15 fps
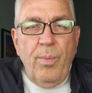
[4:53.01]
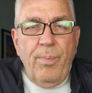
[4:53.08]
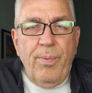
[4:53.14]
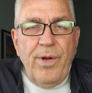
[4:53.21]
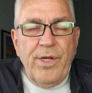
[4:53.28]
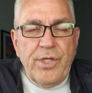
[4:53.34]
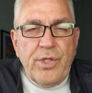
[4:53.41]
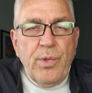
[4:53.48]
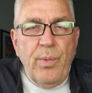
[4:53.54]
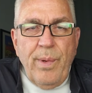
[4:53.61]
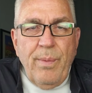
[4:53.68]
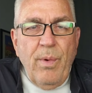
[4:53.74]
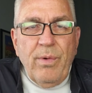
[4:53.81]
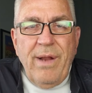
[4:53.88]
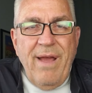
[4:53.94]
pretty soon we
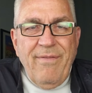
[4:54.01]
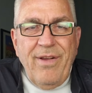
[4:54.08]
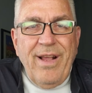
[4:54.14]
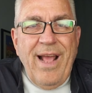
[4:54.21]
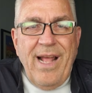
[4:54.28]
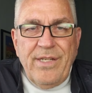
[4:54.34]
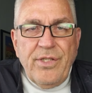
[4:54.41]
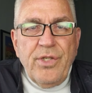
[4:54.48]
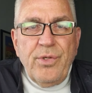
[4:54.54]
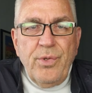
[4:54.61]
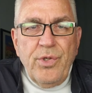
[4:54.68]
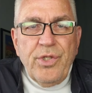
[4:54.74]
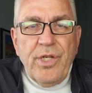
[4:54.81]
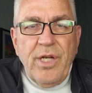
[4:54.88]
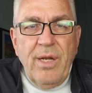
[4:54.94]
won't have a
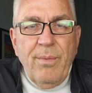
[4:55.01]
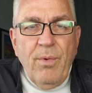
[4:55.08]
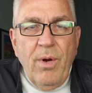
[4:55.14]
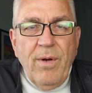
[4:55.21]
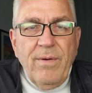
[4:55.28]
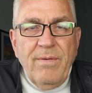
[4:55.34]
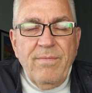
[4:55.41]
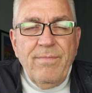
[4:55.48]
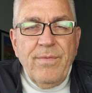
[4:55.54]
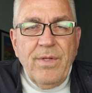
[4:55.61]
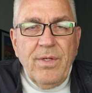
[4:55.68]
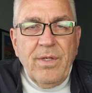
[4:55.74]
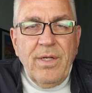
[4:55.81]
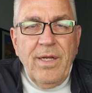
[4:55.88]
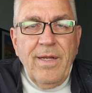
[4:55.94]
constitution anymore,
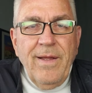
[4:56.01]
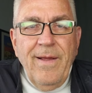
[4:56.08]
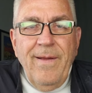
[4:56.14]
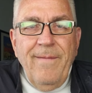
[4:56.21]
okay?